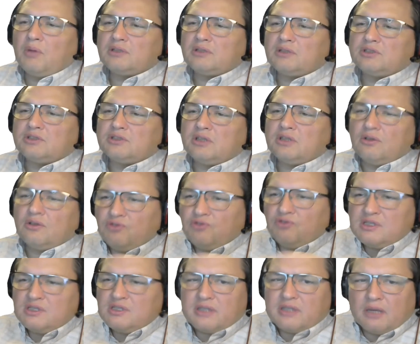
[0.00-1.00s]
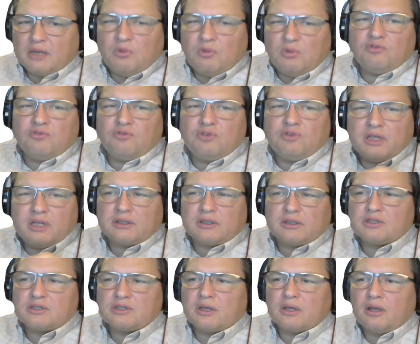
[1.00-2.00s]
But this time the
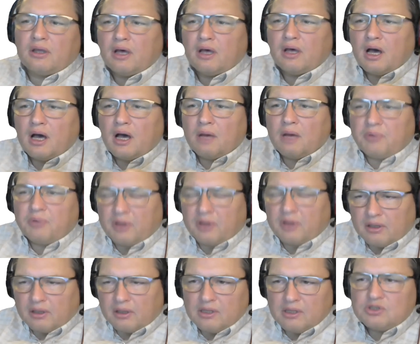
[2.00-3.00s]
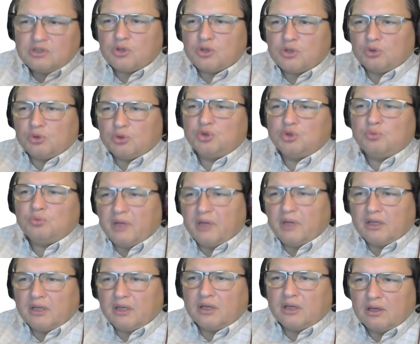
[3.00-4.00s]
letters are uppercase, so to
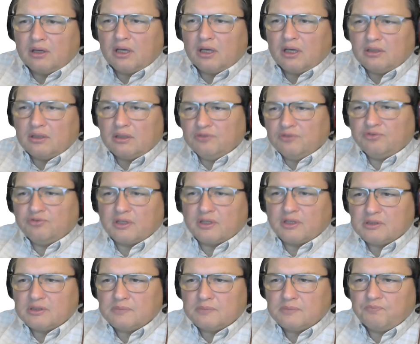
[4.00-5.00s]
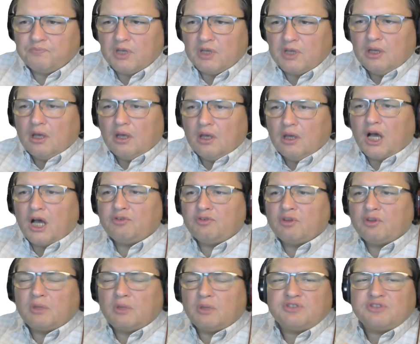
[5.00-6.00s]
make a difference.
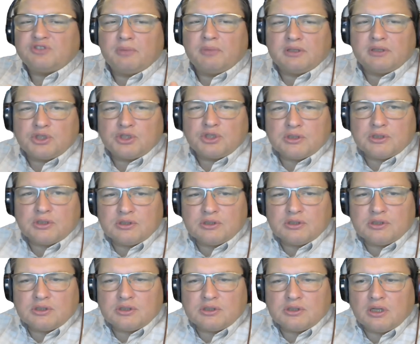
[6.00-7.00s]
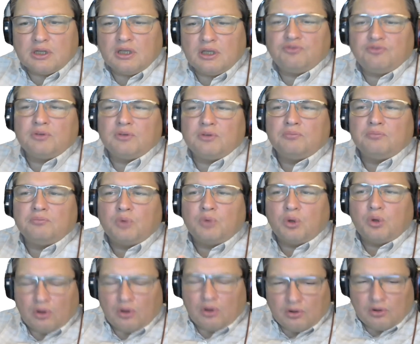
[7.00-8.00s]
However, mathematicians even
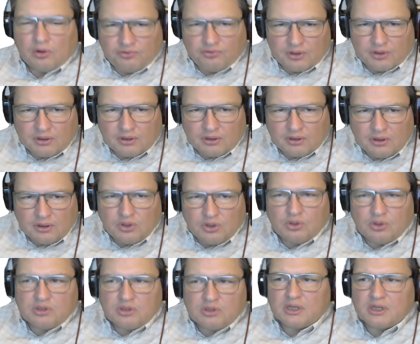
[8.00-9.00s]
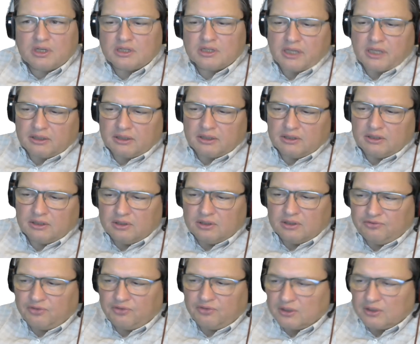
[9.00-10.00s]
more often use a slightly
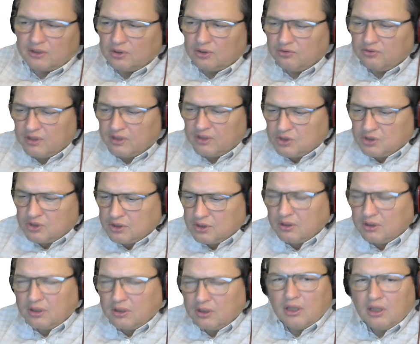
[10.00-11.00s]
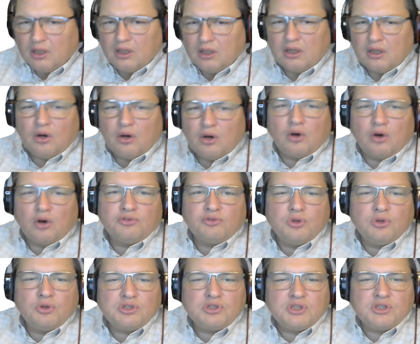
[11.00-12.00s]
different convention
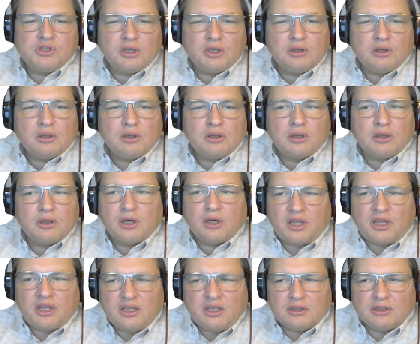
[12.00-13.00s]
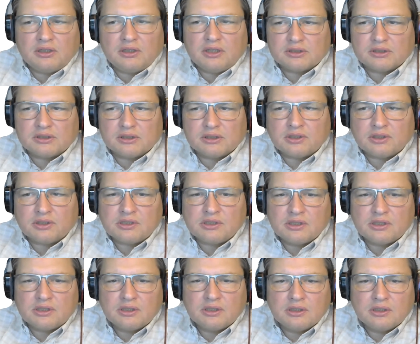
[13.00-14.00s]
of using Greek
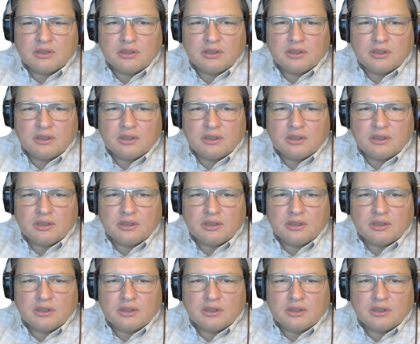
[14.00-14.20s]
letters